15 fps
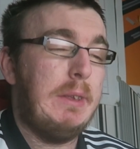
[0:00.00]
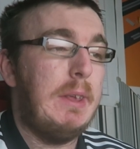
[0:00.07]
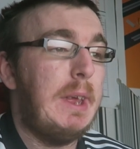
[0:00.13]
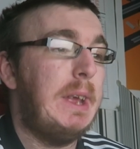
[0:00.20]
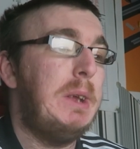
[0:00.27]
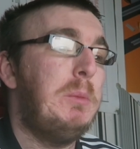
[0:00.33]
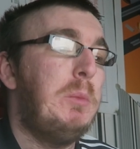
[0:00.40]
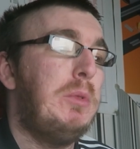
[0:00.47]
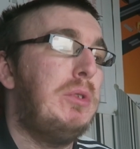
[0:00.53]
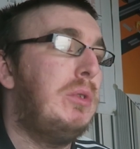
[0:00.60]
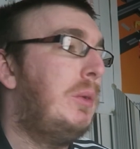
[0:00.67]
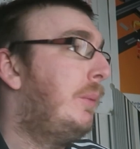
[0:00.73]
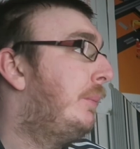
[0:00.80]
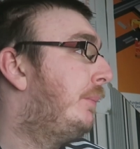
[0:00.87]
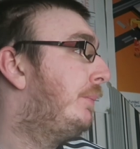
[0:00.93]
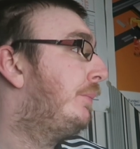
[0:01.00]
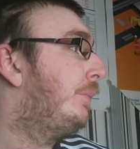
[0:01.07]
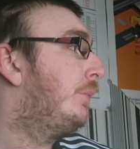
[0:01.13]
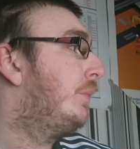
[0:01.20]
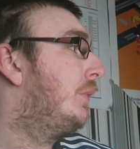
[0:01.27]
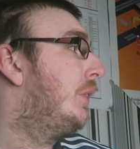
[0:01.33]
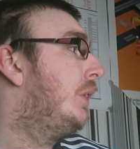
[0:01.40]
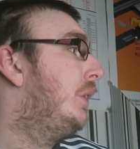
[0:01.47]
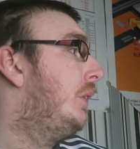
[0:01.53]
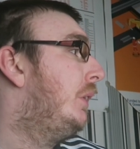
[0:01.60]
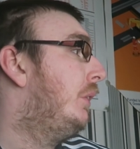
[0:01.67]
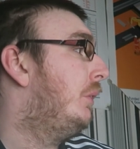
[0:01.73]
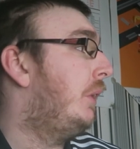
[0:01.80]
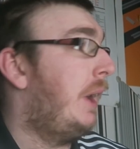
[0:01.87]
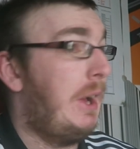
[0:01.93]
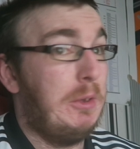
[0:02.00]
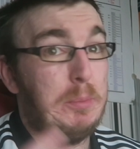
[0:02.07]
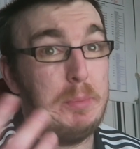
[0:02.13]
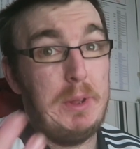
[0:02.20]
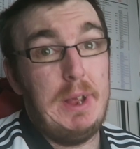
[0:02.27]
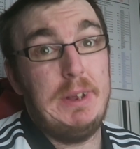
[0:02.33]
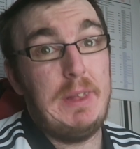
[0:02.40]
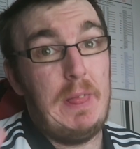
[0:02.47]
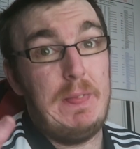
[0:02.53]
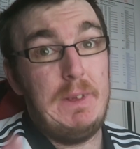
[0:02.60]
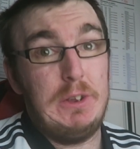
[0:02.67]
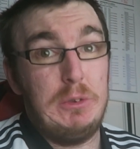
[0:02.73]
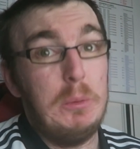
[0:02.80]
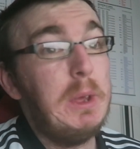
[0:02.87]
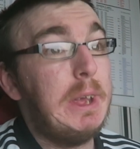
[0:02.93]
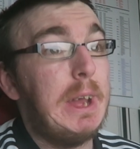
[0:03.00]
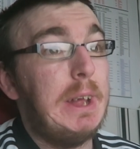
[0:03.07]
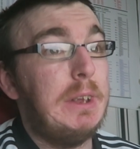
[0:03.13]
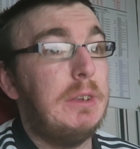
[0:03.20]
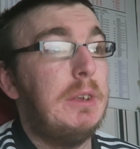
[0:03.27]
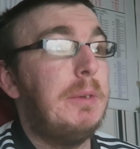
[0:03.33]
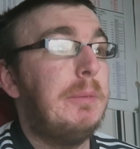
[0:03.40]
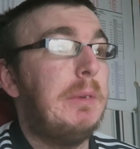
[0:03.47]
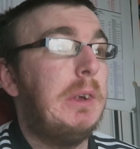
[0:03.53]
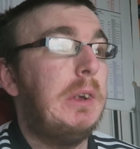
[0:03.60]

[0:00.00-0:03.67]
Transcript: teams, what has played this weekend.